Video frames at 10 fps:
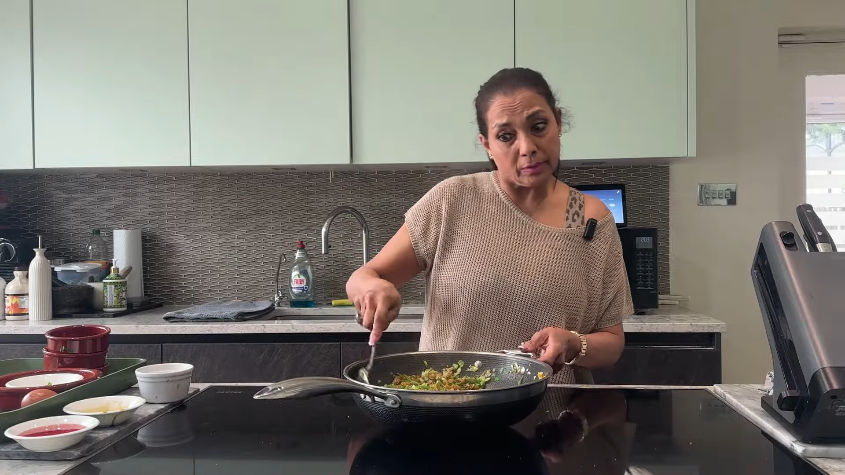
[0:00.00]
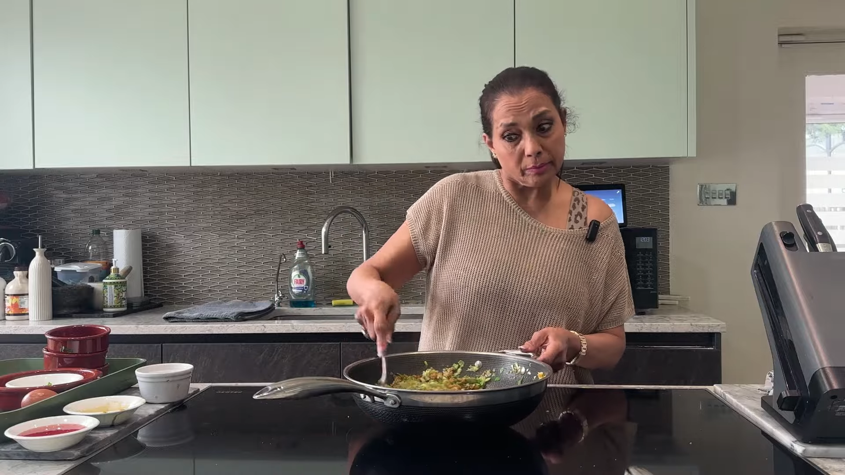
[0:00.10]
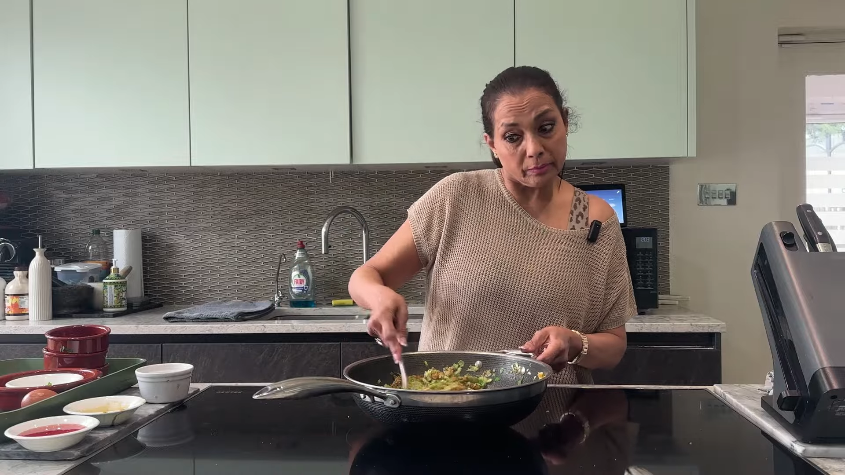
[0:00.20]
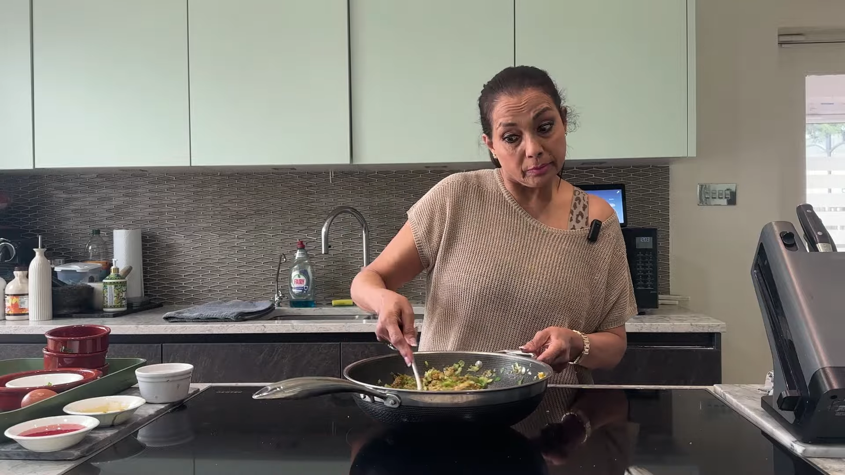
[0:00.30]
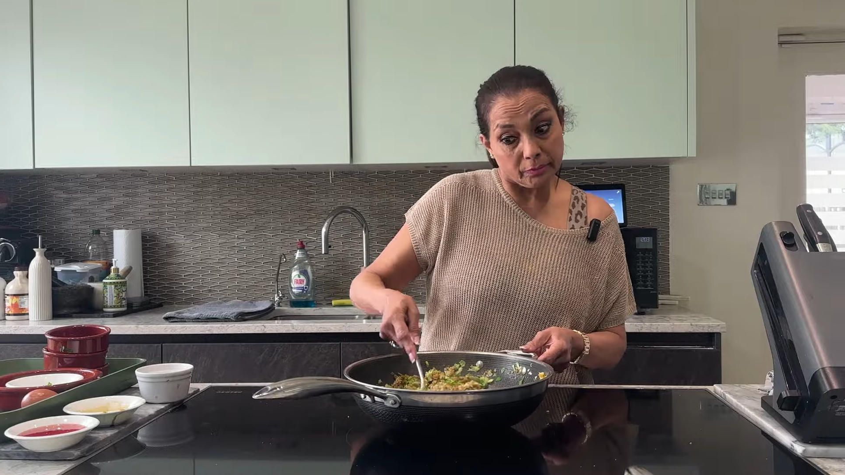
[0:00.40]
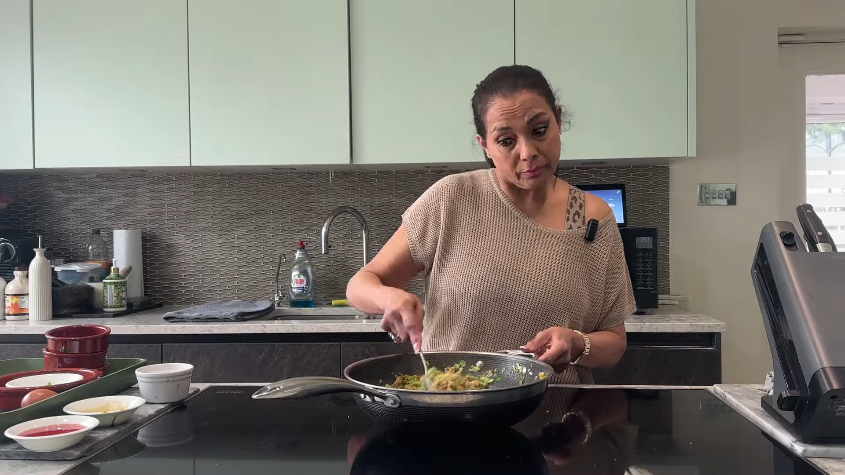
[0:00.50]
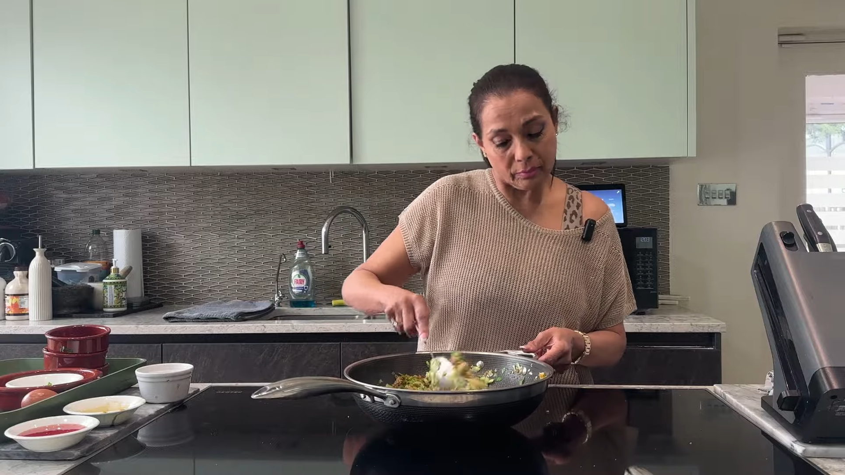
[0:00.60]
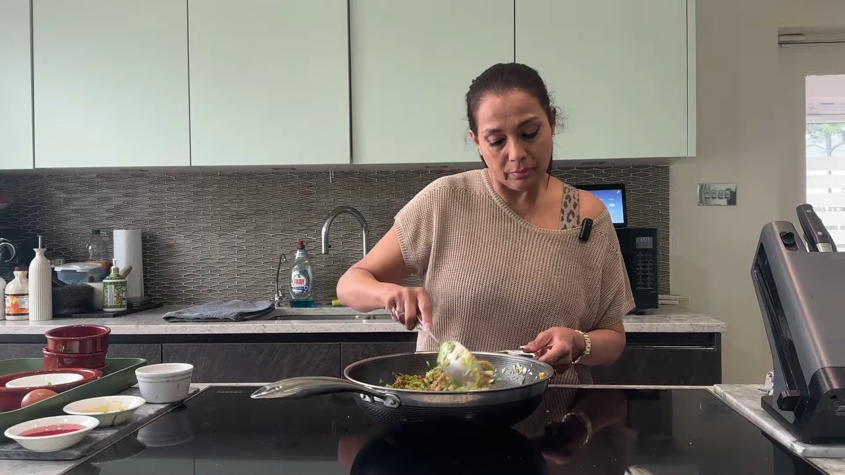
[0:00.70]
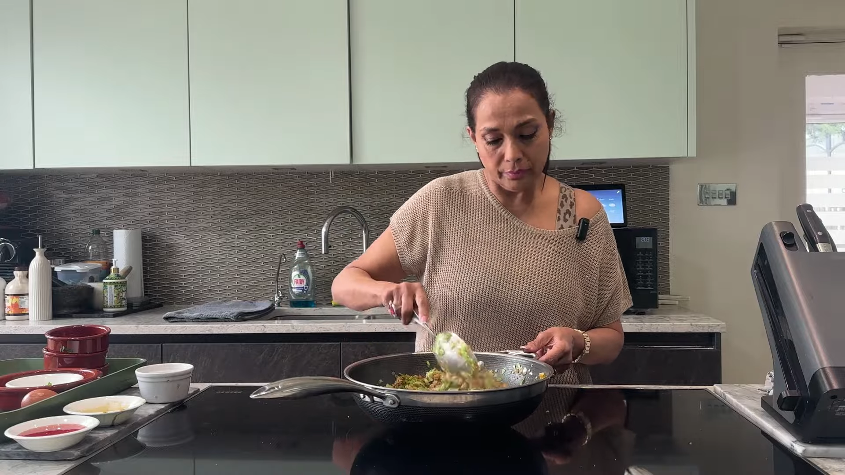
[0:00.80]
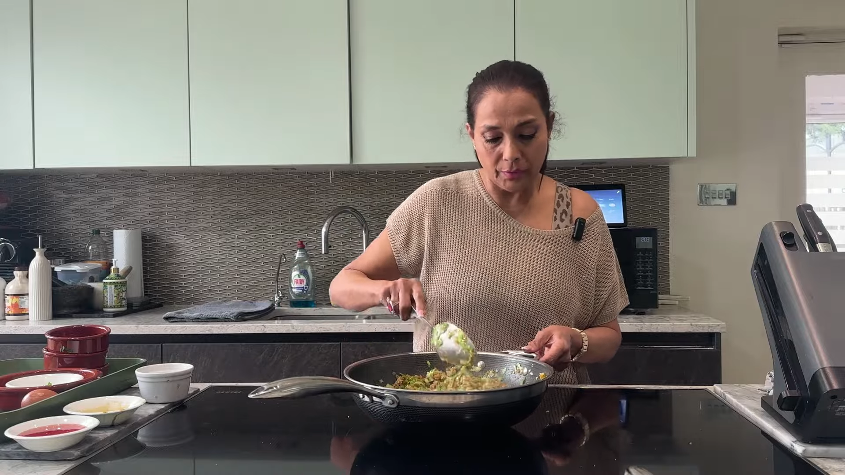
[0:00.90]
them.
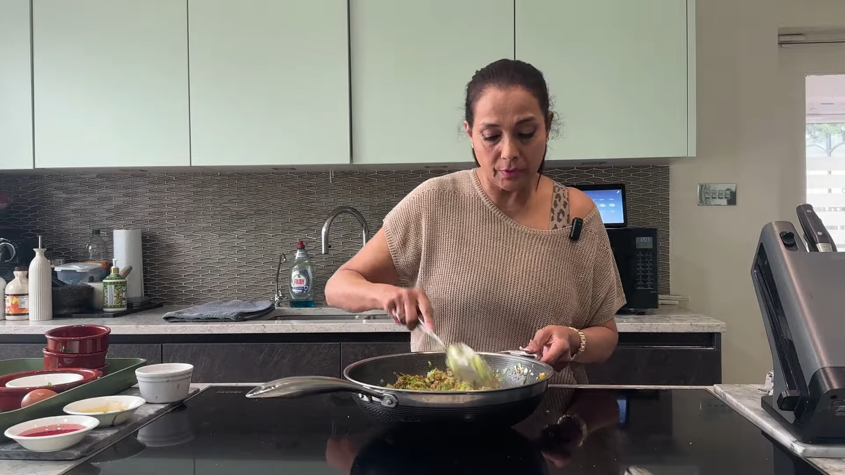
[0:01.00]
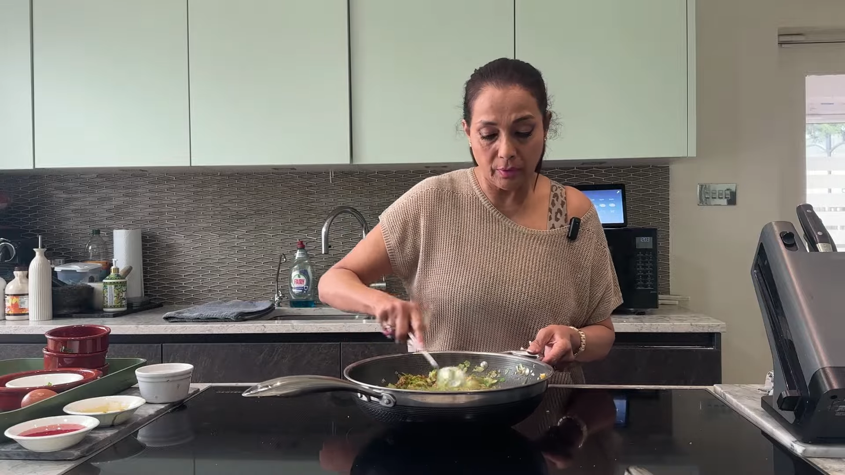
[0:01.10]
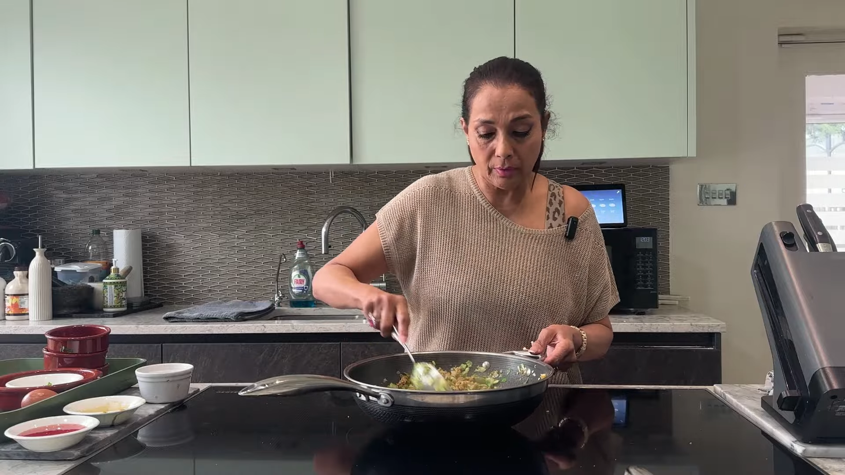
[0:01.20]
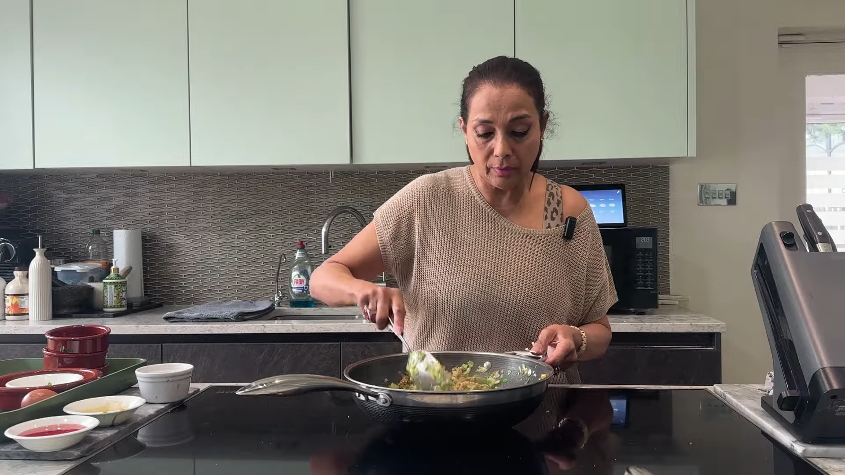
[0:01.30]
So